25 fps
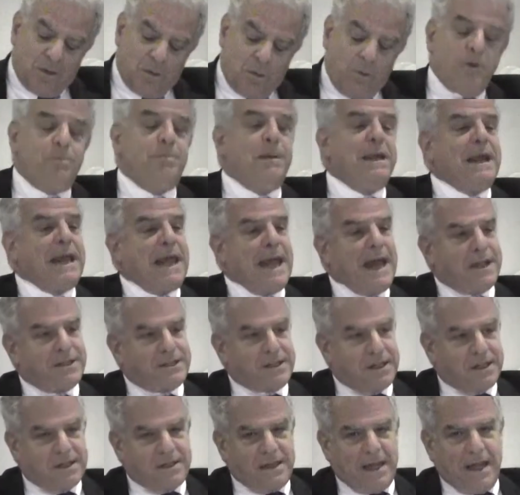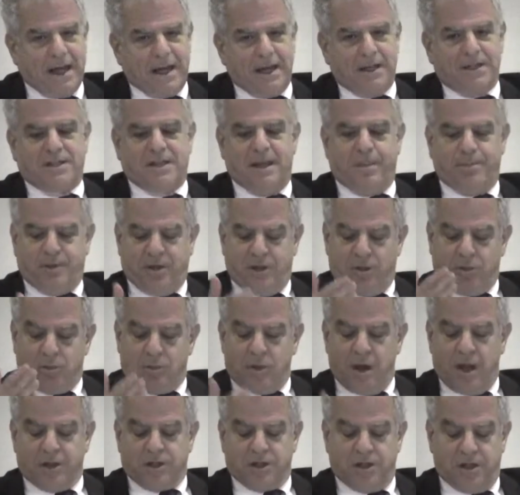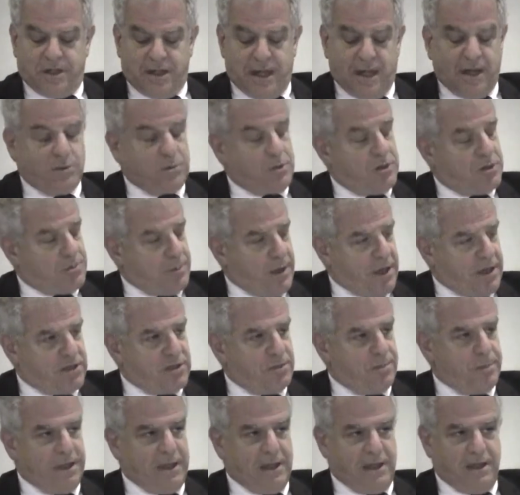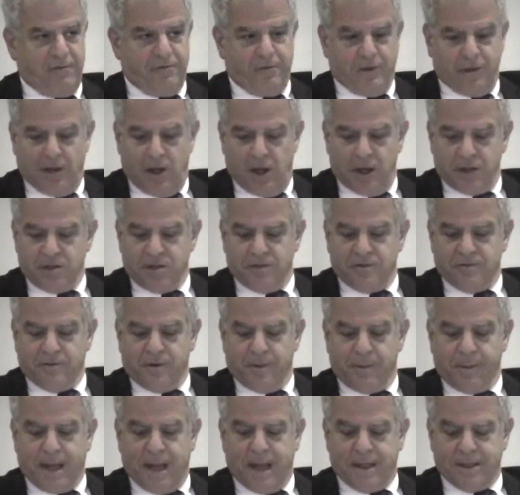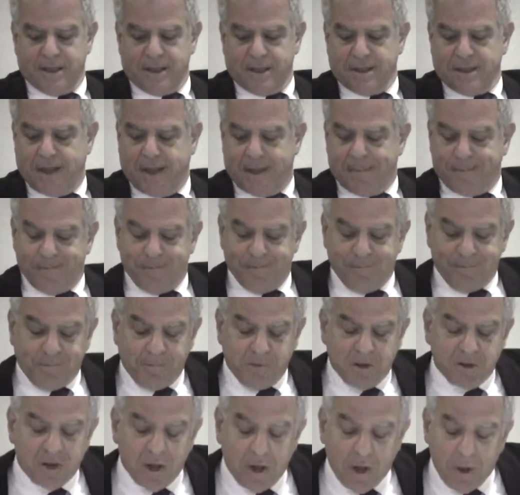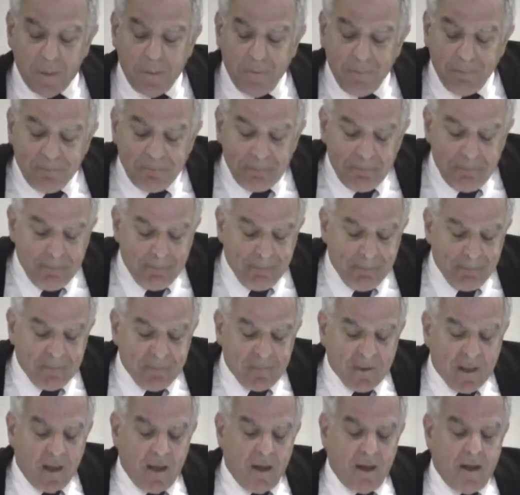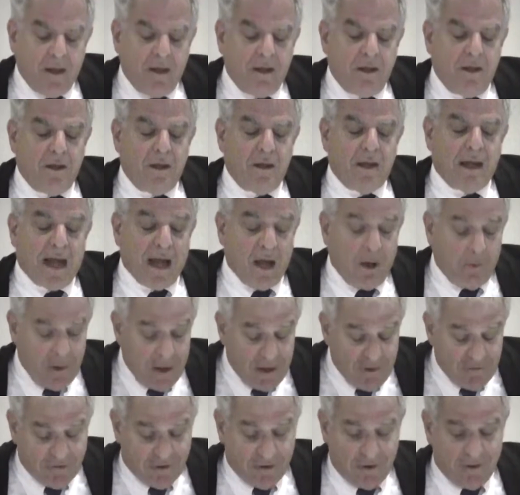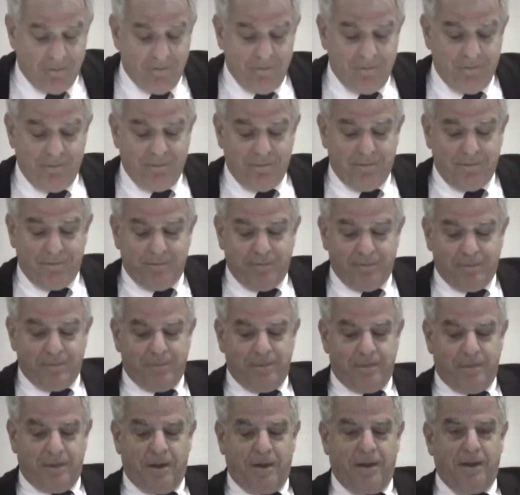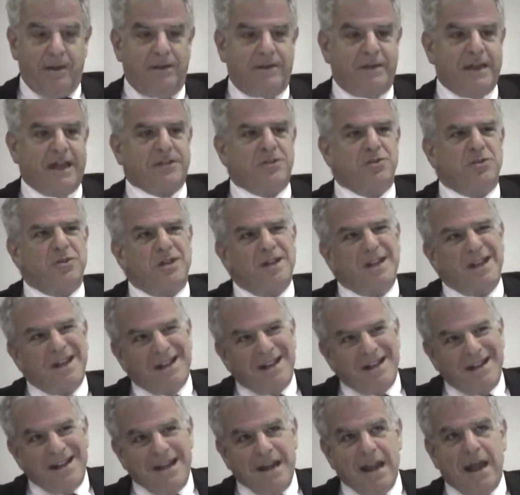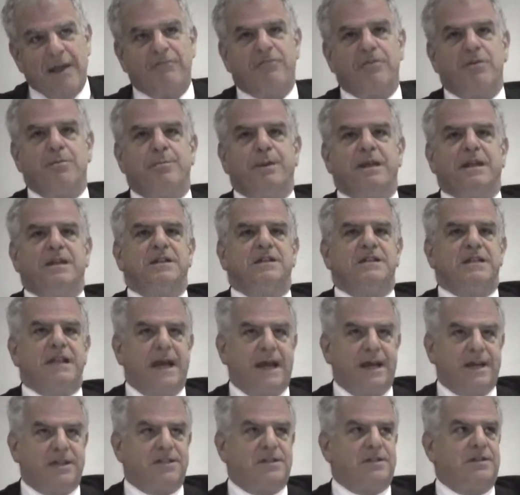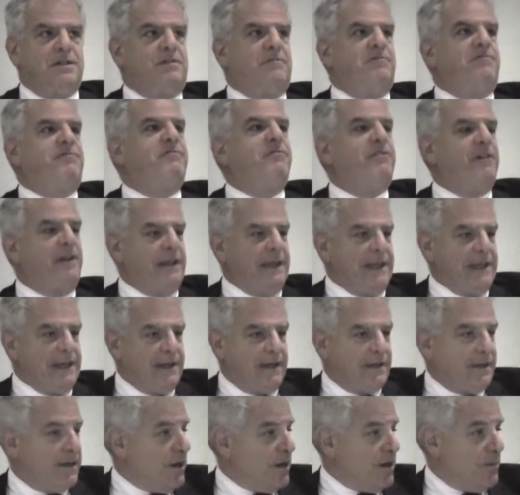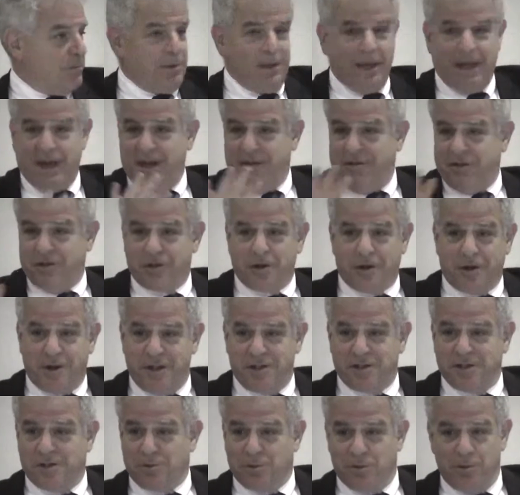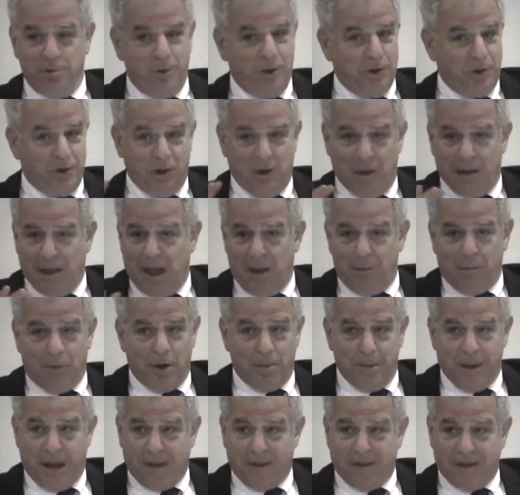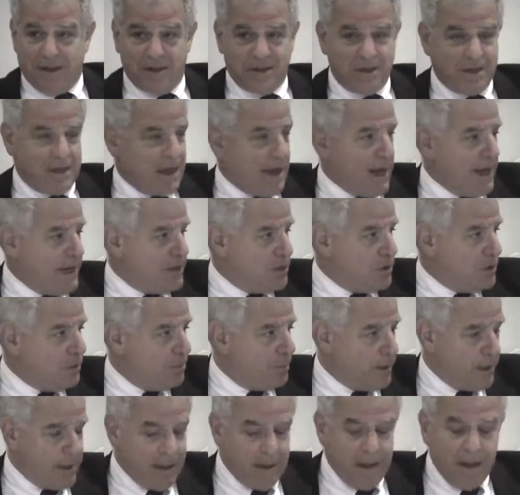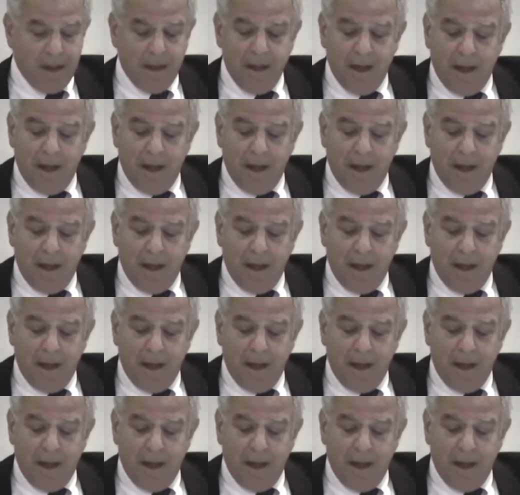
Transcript: would be Kazakhstan, except that Russia takes responsibility for launches from Kazakhstan. So, however, that's never been tested fully, and there are plenty of attorneys in the room who know a lot more about this than I do, but